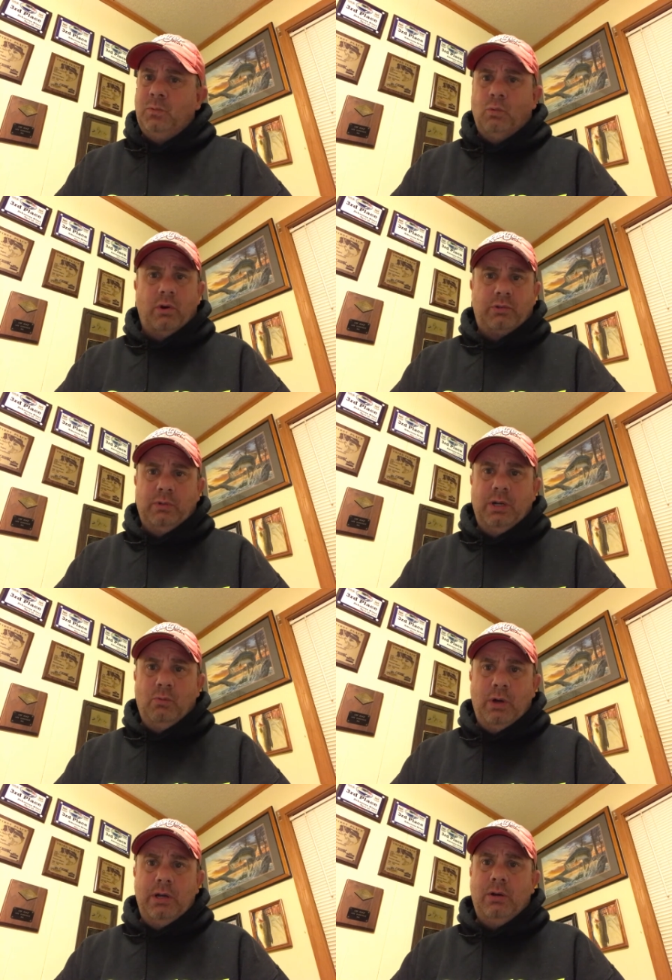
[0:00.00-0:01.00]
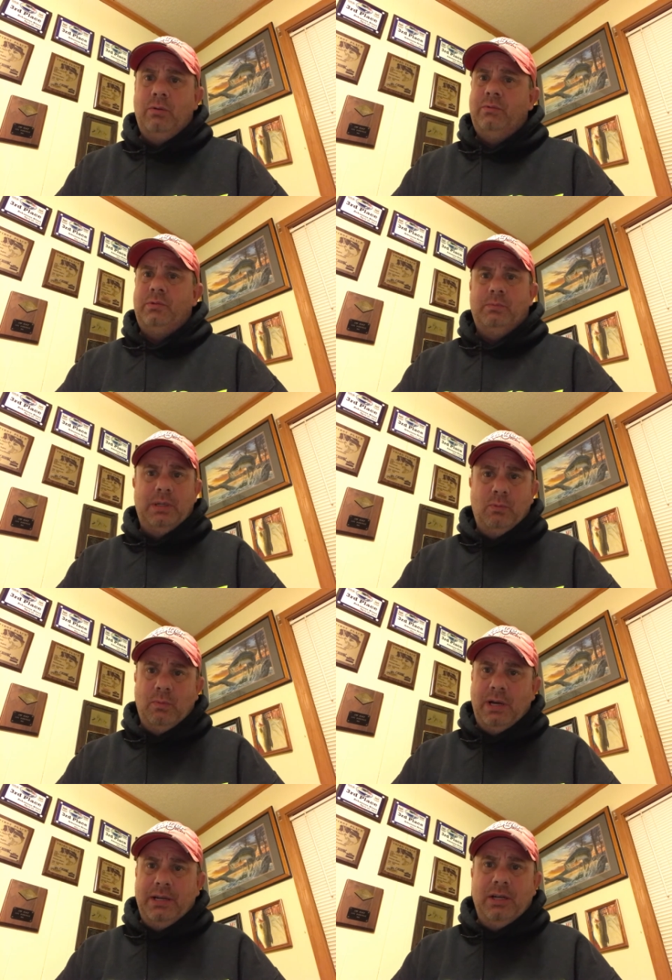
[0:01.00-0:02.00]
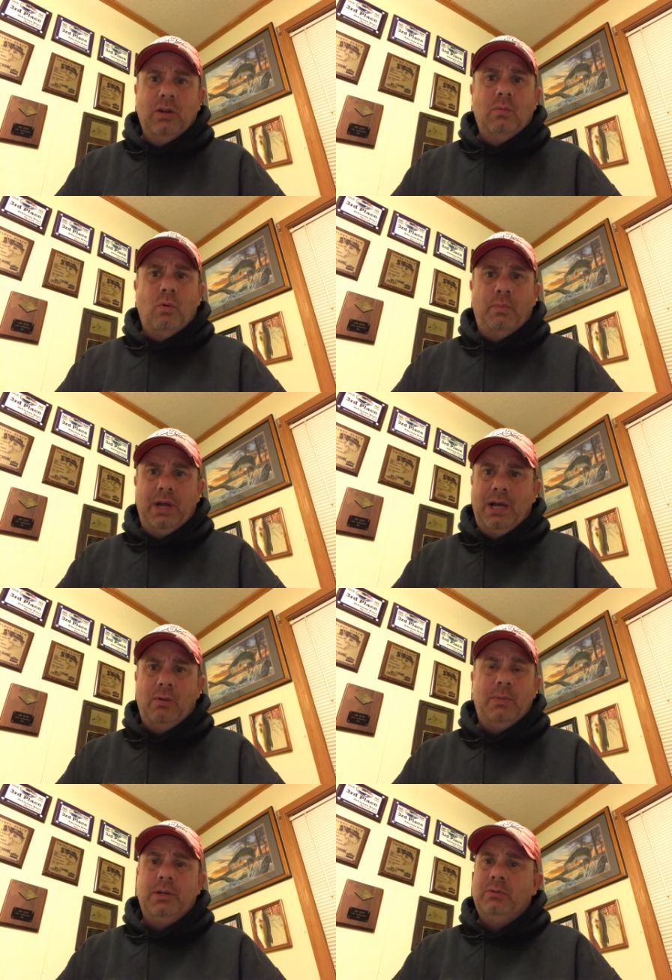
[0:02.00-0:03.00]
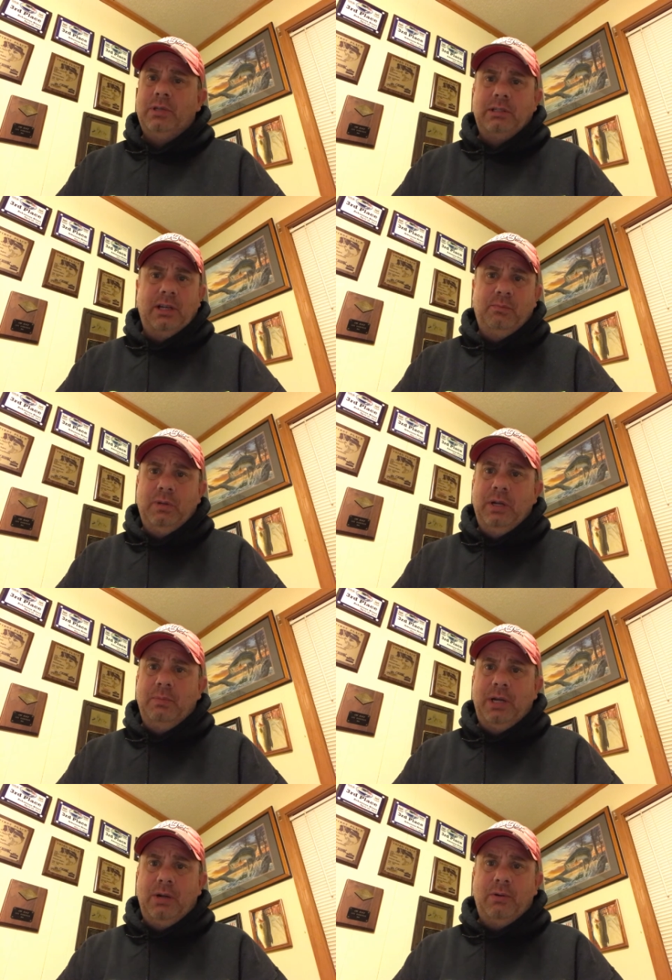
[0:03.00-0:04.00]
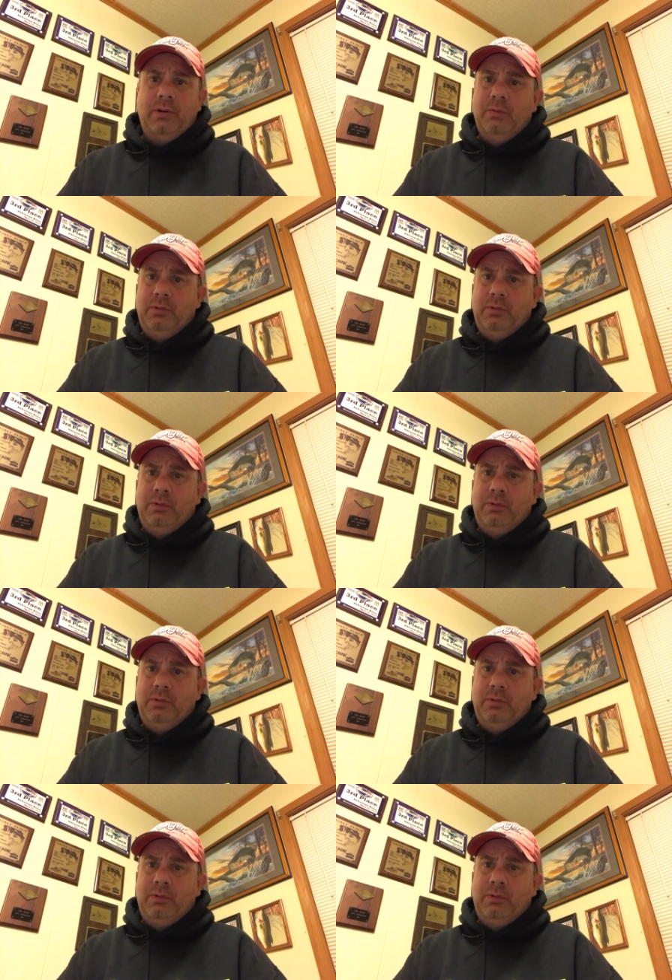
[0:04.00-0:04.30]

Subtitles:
Works really well. Some people might need a little more power, but those things have plenty of power to